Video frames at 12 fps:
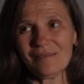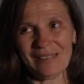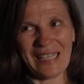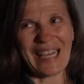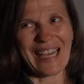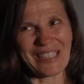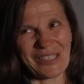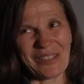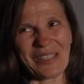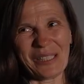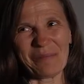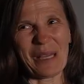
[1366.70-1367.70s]
actually
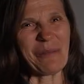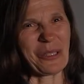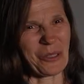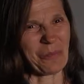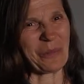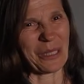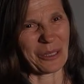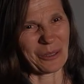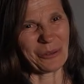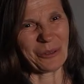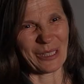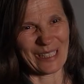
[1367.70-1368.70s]
think maybe should be
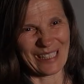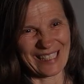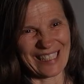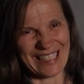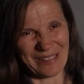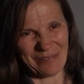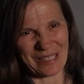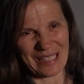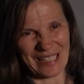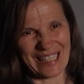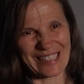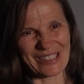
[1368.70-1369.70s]
included in the
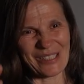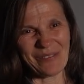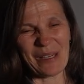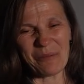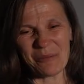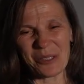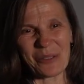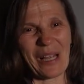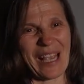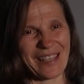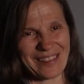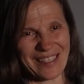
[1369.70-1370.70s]
beginning. So maybe we should
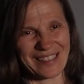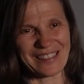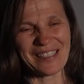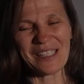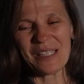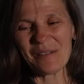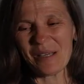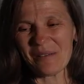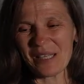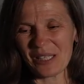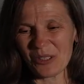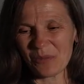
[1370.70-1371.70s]
add that.
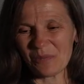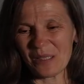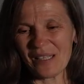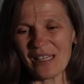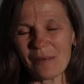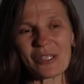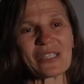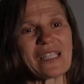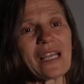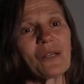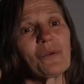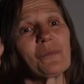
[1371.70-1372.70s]
Maybe that should be, because
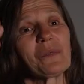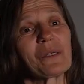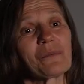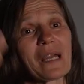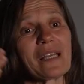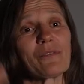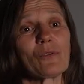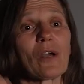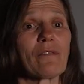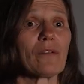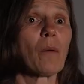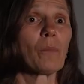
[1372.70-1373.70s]
then it would be great if you
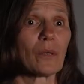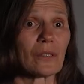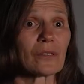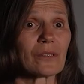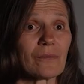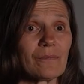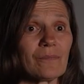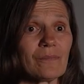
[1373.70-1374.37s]
have numbers.